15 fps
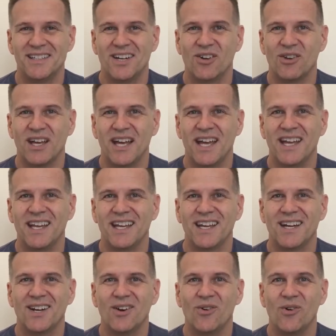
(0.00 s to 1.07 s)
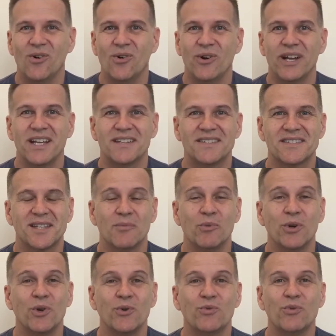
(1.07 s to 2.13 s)
okay? Or it's
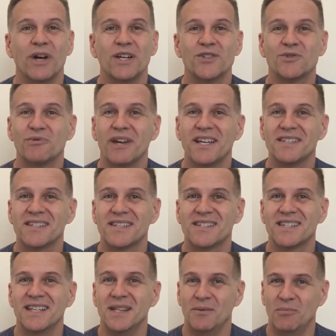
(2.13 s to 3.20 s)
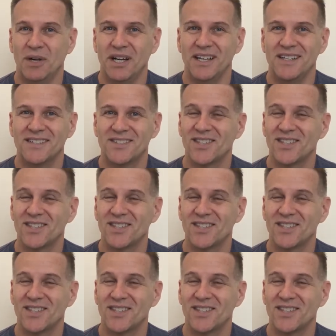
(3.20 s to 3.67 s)
someone who runs races in the mud.